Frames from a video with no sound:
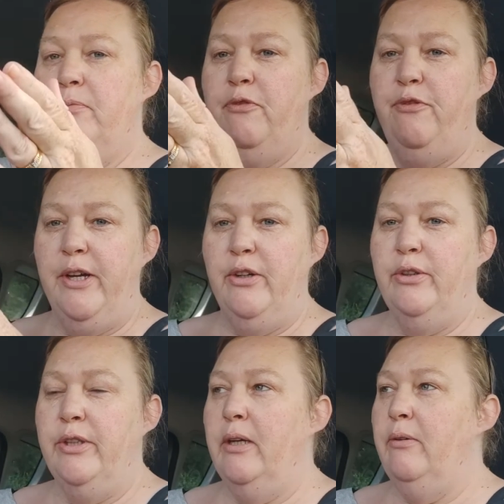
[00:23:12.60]
figure
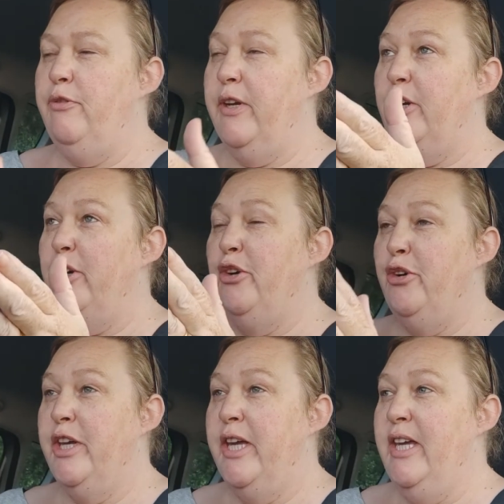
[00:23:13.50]

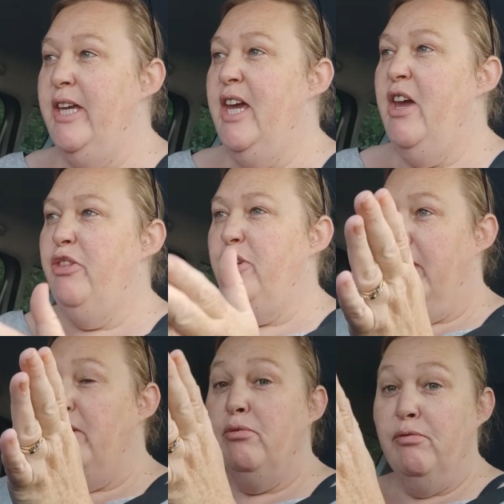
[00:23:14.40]
hugging. They're
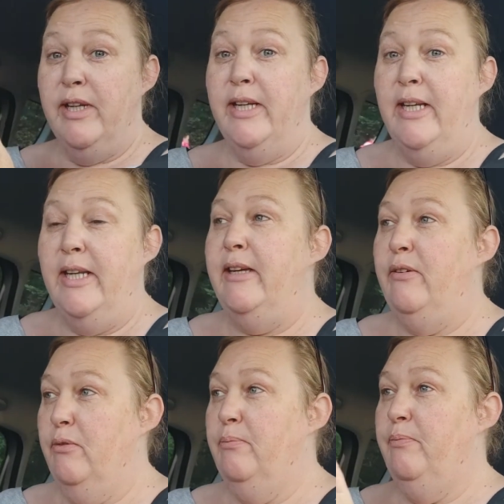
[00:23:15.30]
like really
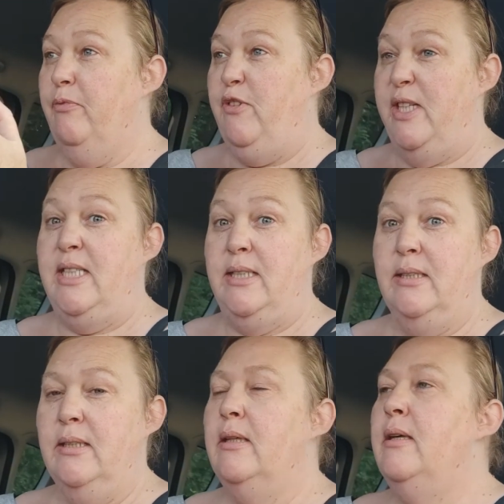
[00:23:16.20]
fitted.
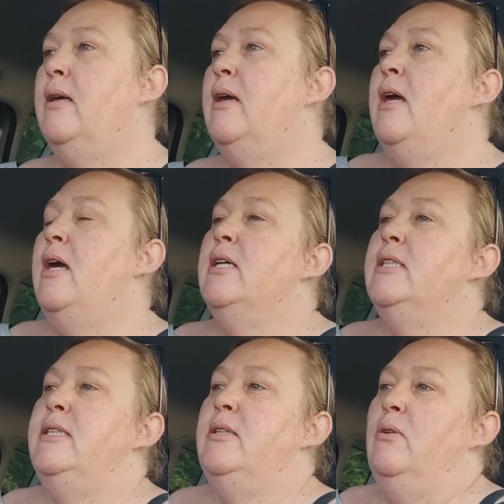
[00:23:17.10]

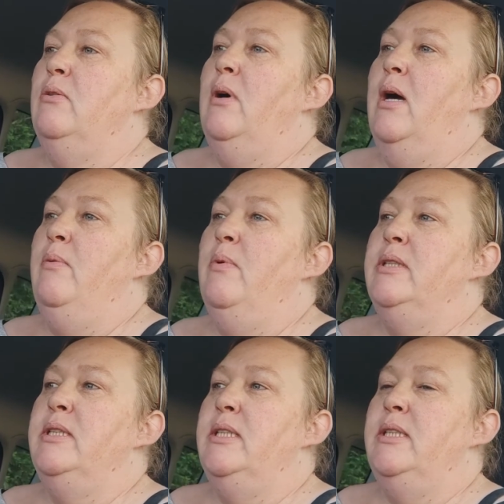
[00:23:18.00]
So I
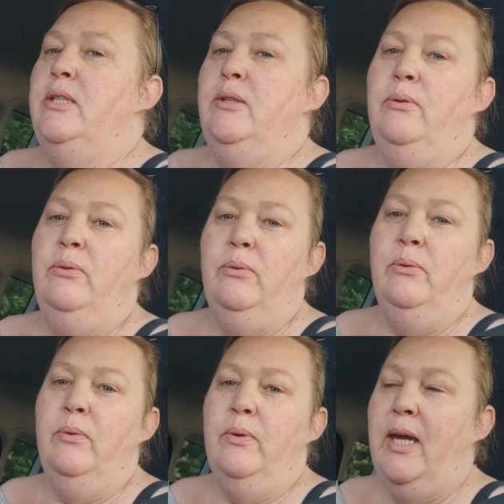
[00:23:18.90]
wanted
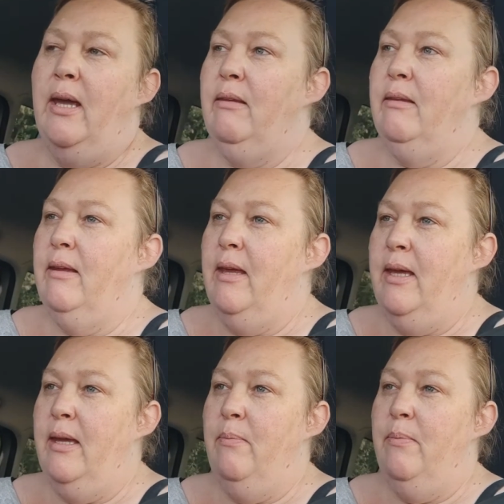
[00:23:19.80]
to get
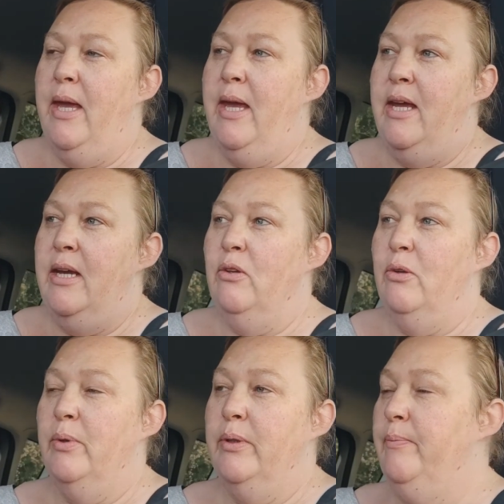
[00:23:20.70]
him another
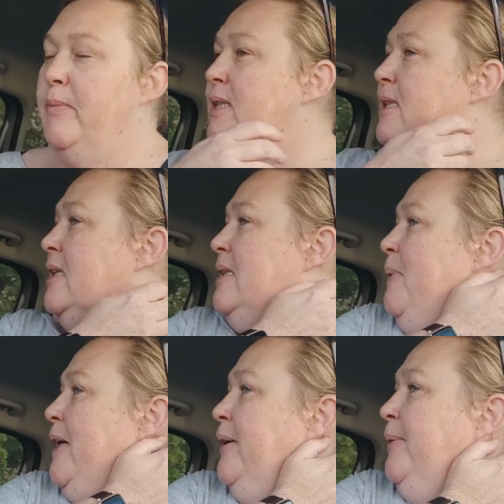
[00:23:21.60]
one a size
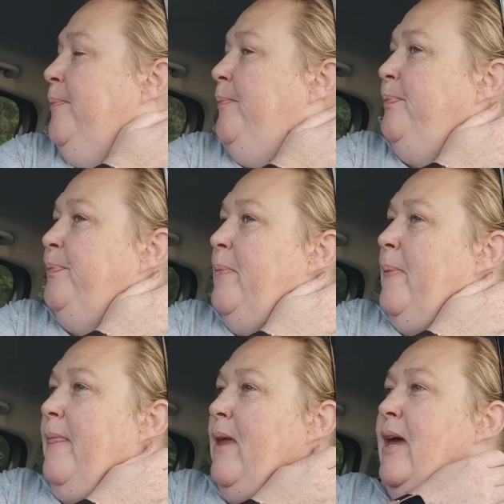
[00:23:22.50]
bigger.
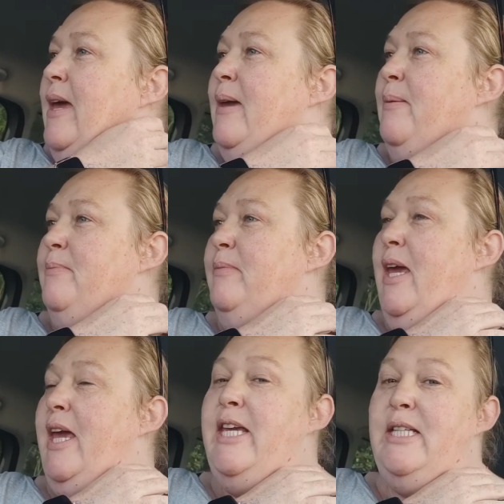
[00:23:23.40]

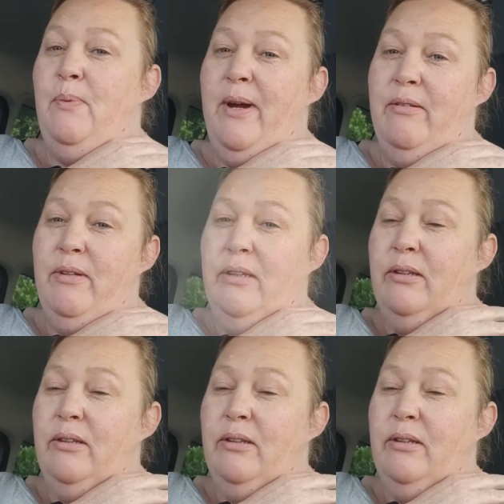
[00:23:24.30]
He's wearing